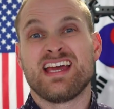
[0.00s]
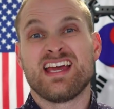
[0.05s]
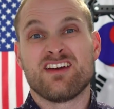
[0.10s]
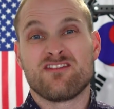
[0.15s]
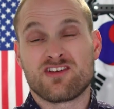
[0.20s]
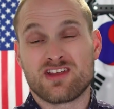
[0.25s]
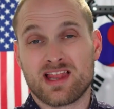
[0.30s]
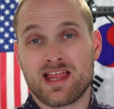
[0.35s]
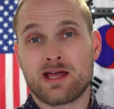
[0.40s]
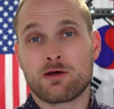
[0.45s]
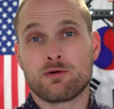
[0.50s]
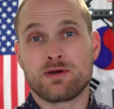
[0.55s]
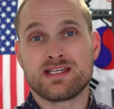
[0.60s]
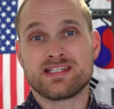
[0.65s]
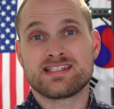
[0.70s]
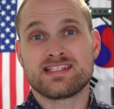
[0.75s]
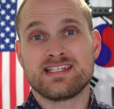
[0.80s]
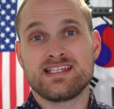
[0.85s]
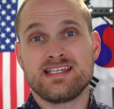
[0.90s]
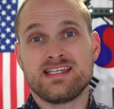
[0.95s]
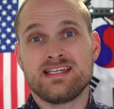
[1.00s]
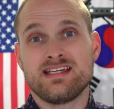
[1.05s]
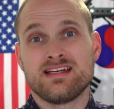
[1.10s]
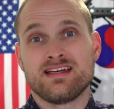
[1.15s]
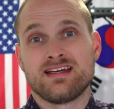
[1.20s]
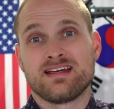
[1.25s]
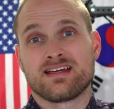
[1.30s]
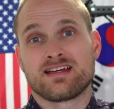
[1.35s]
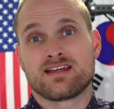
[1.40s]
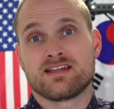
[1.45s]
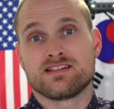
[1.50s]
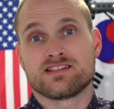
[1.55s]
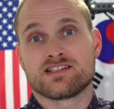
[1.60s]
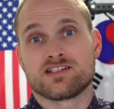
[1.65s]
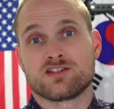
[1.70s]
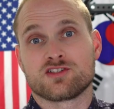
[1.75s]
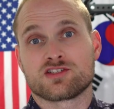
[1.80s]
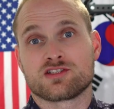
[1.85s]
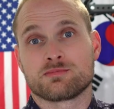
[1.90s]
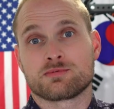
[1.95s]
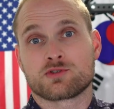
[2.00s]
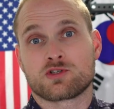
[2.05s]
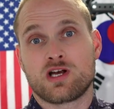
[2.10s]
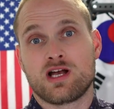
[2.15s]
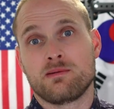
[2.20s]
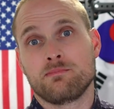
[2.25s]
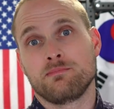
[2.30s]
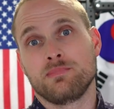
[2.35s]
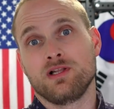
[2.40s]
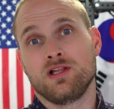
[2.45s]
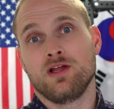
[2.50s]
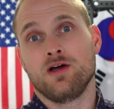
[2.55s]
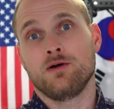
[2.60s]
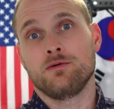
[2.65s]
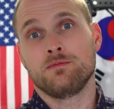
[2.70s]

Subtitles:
If you like what you see, consider subscribing below.